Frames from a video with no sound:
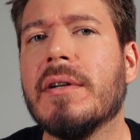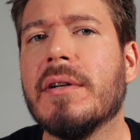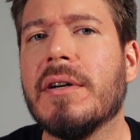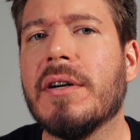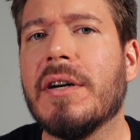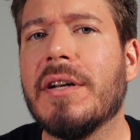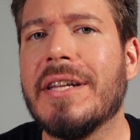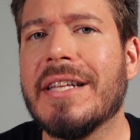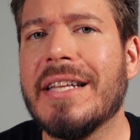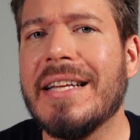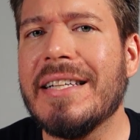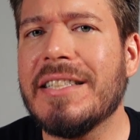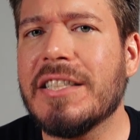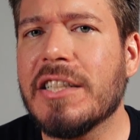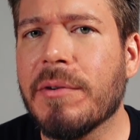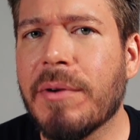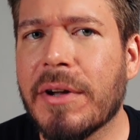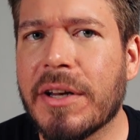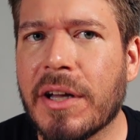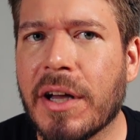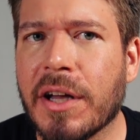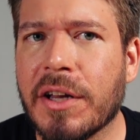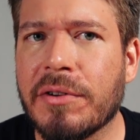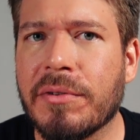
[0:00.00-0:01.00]
On the
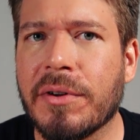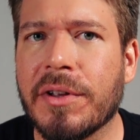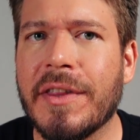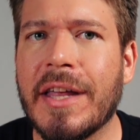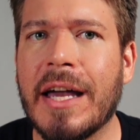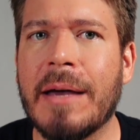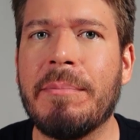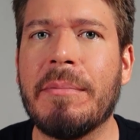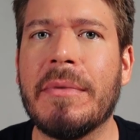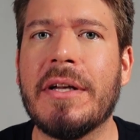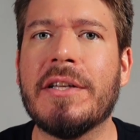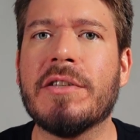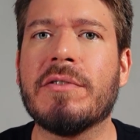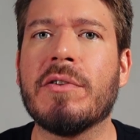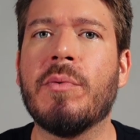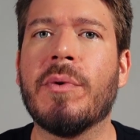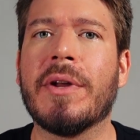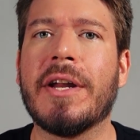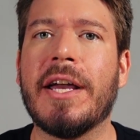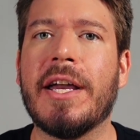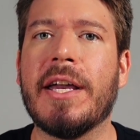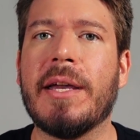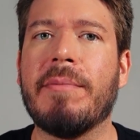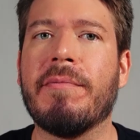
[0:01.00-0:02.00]
SR800, that means we
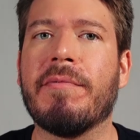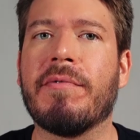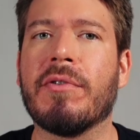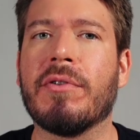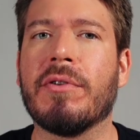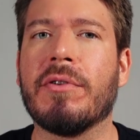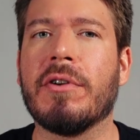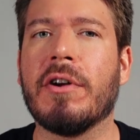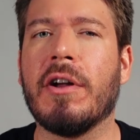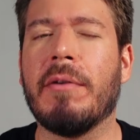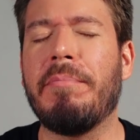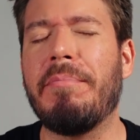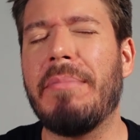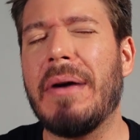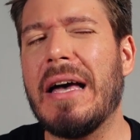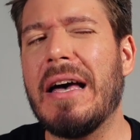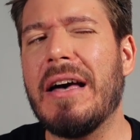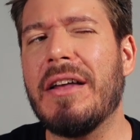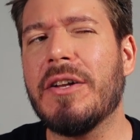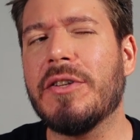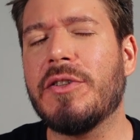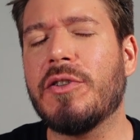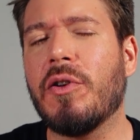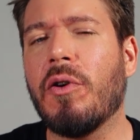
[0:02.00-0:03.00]
want to aim for
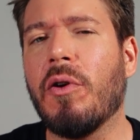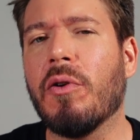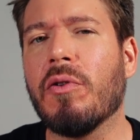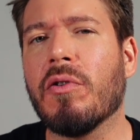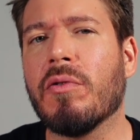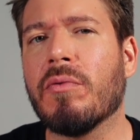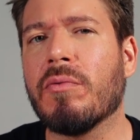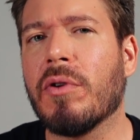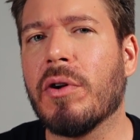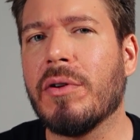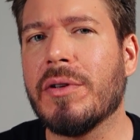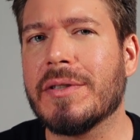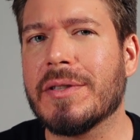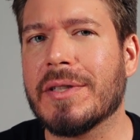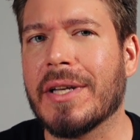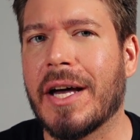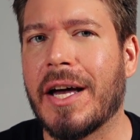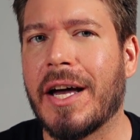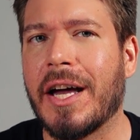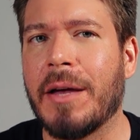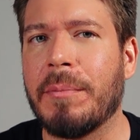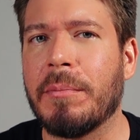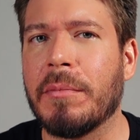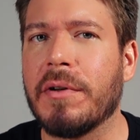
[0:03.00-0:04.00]
about a total roast
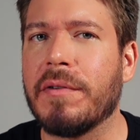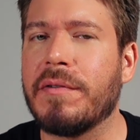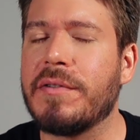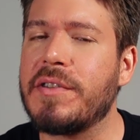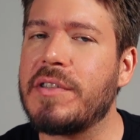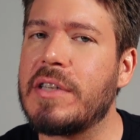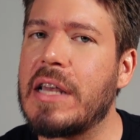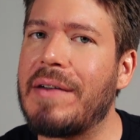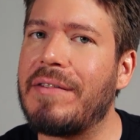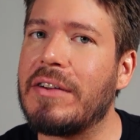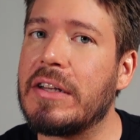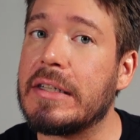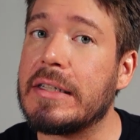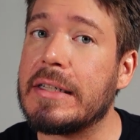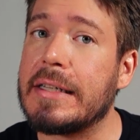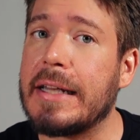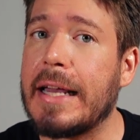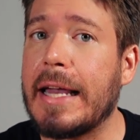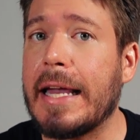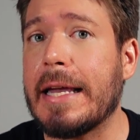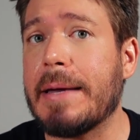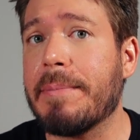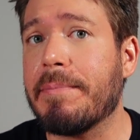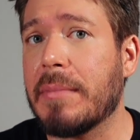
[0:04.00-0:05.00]
time of 7
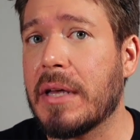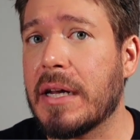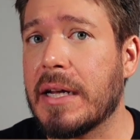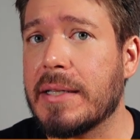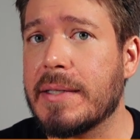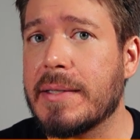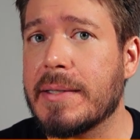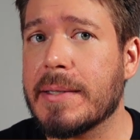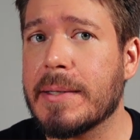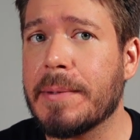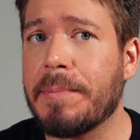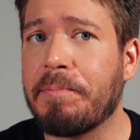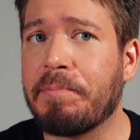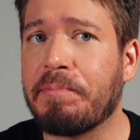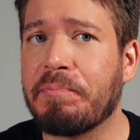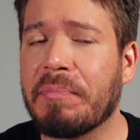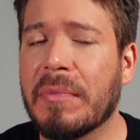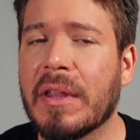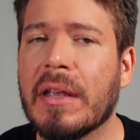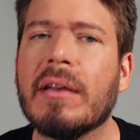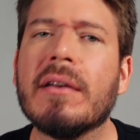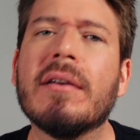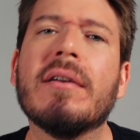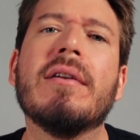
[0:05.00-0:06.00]
to 8 minutes.
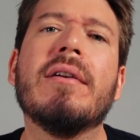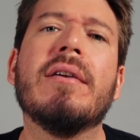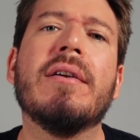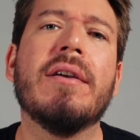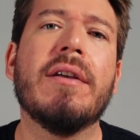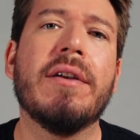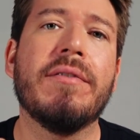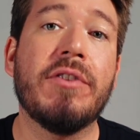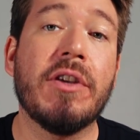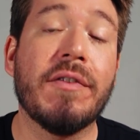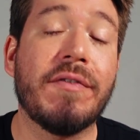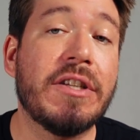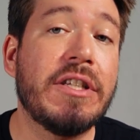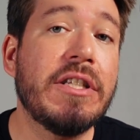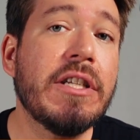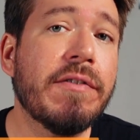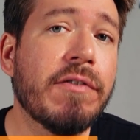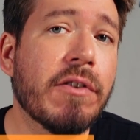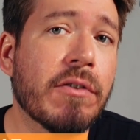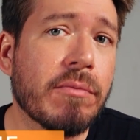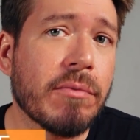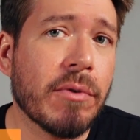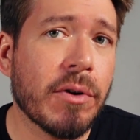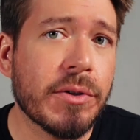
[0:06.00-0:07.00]
If you have a
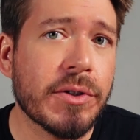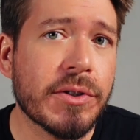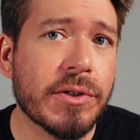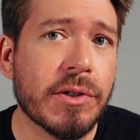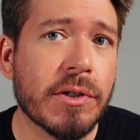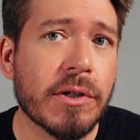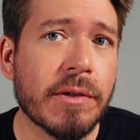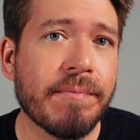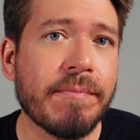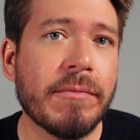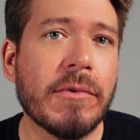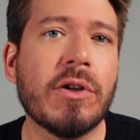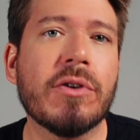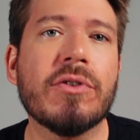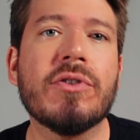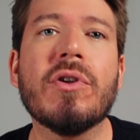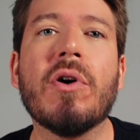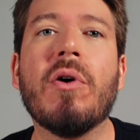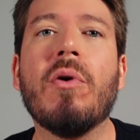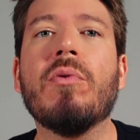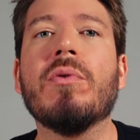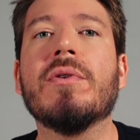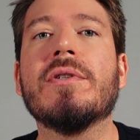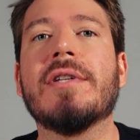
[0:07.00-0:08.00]
different roaster, your
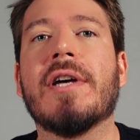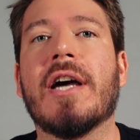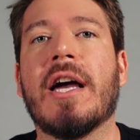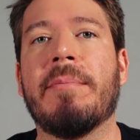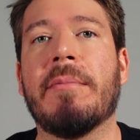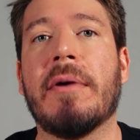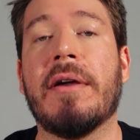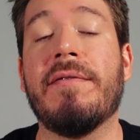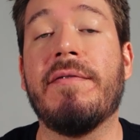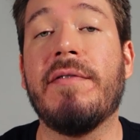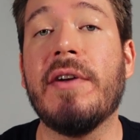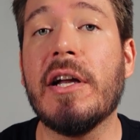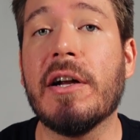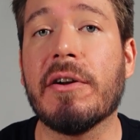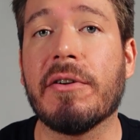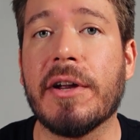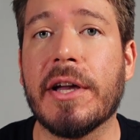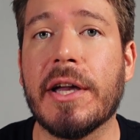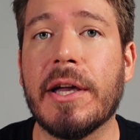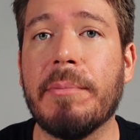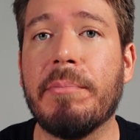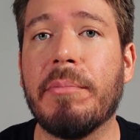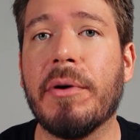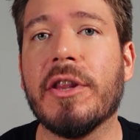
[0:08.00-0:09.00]
total time may vary,
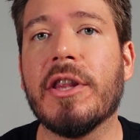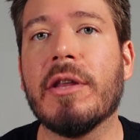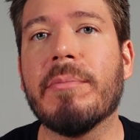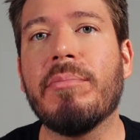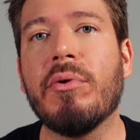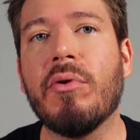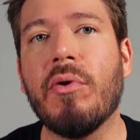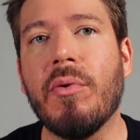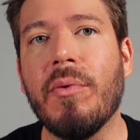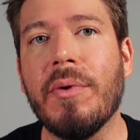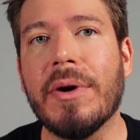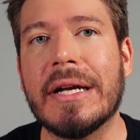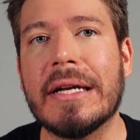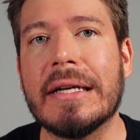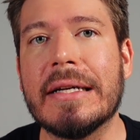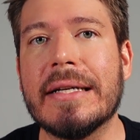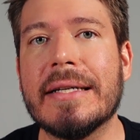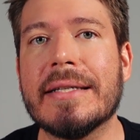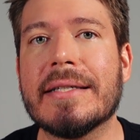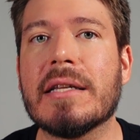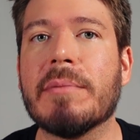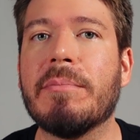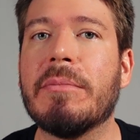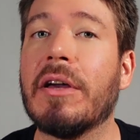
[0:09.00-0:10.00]
but the point
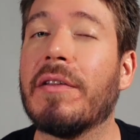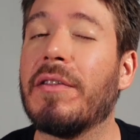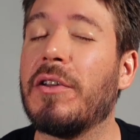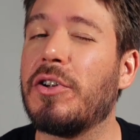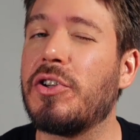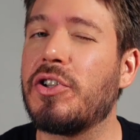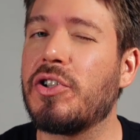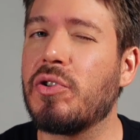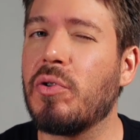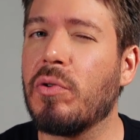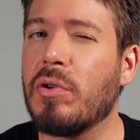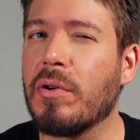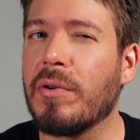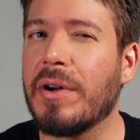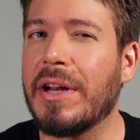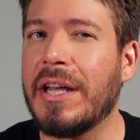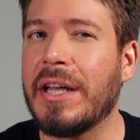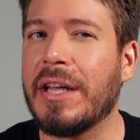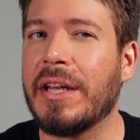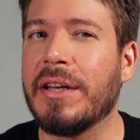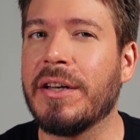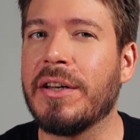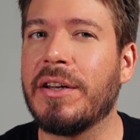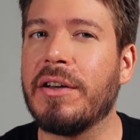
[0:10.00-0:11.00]
is to be on the shorter
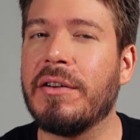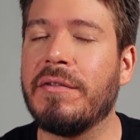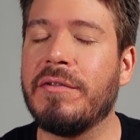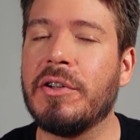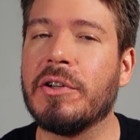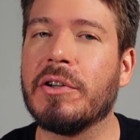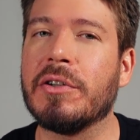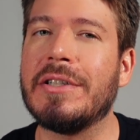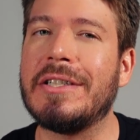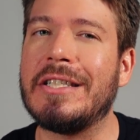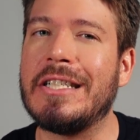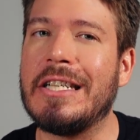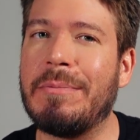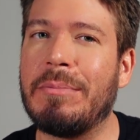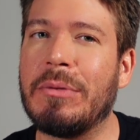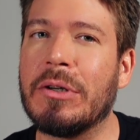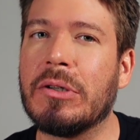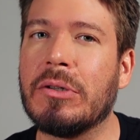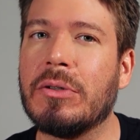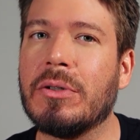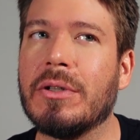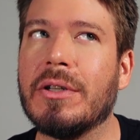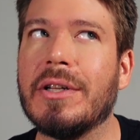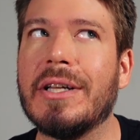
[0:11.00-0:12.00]
end of your
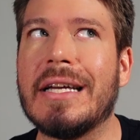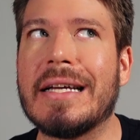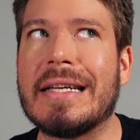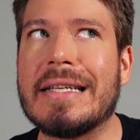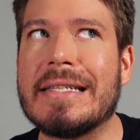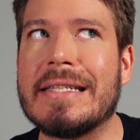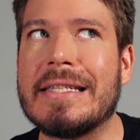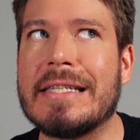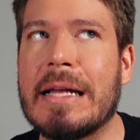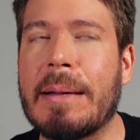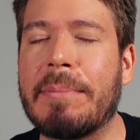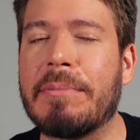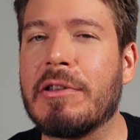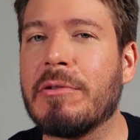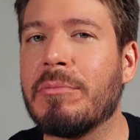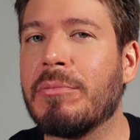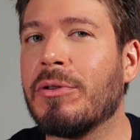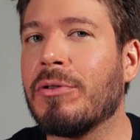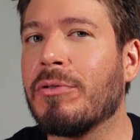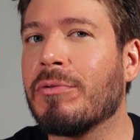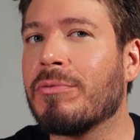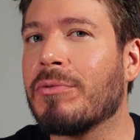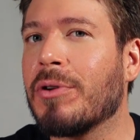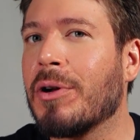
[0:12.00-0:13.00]
typical
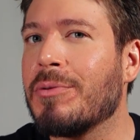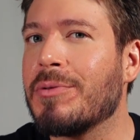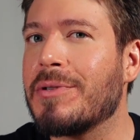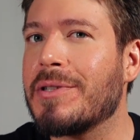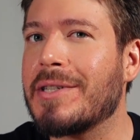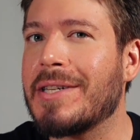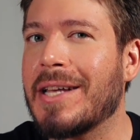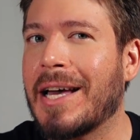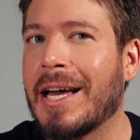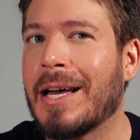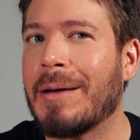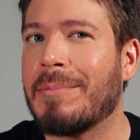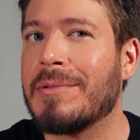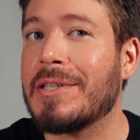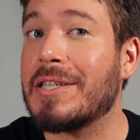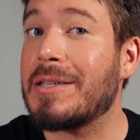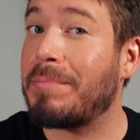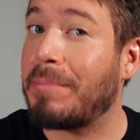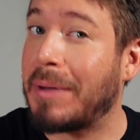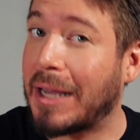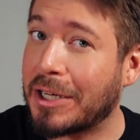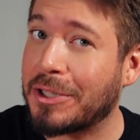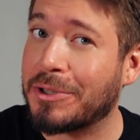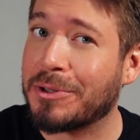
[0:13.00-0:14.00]
acceptable roast time
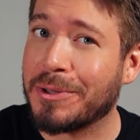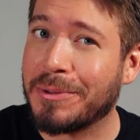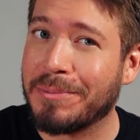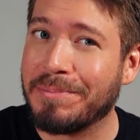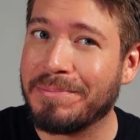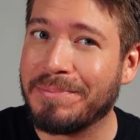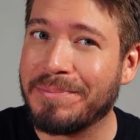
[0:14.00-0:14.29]
spectrum.